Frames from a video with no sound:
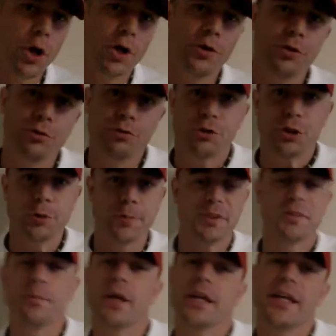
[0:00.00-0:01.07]
YouTube,
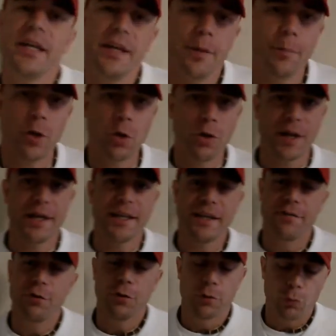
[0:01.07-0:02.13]
it's Mega here. I'm going to go ahead and
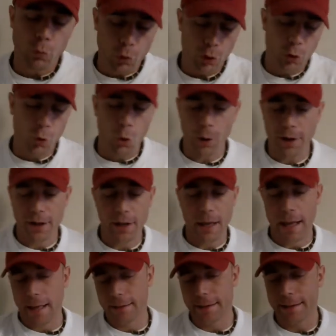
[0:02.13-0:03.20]
give you the real quick
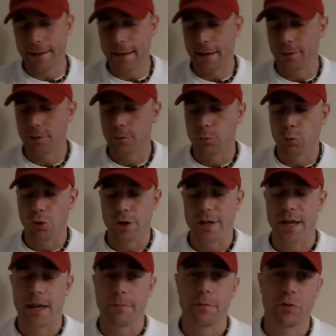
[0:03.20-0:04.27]
lay down of the
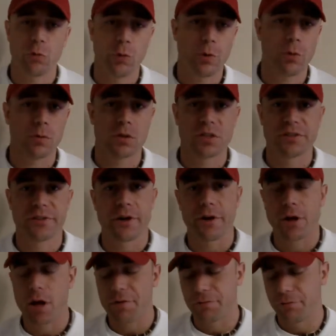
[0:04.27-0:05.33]
pregame. This week we're going to start
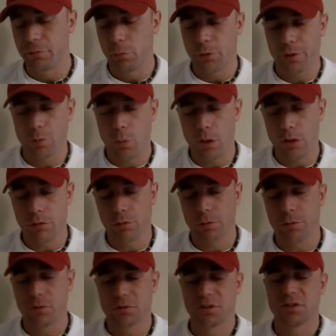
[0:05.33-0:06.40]
off, we're in week three,
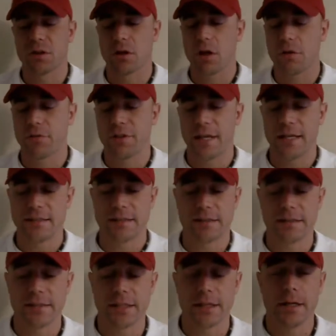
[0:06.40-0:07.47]
we're going to start off with the
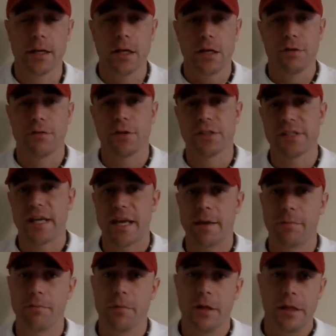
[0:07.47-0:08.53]
SEC. First
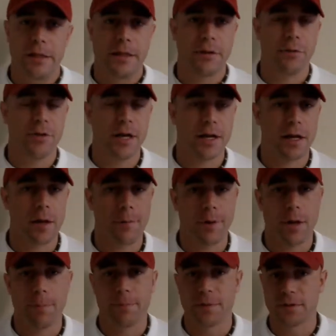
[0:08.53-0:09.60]
game that we got coming
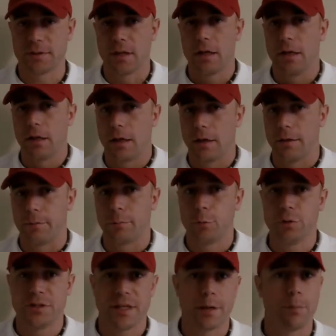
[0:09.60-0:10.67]
up is
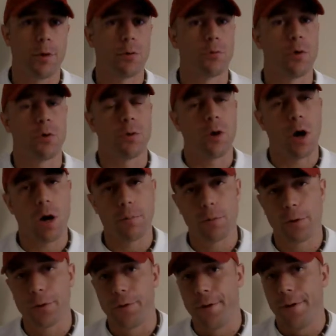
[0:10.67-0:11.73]
Louisiana Monroe and Auburn.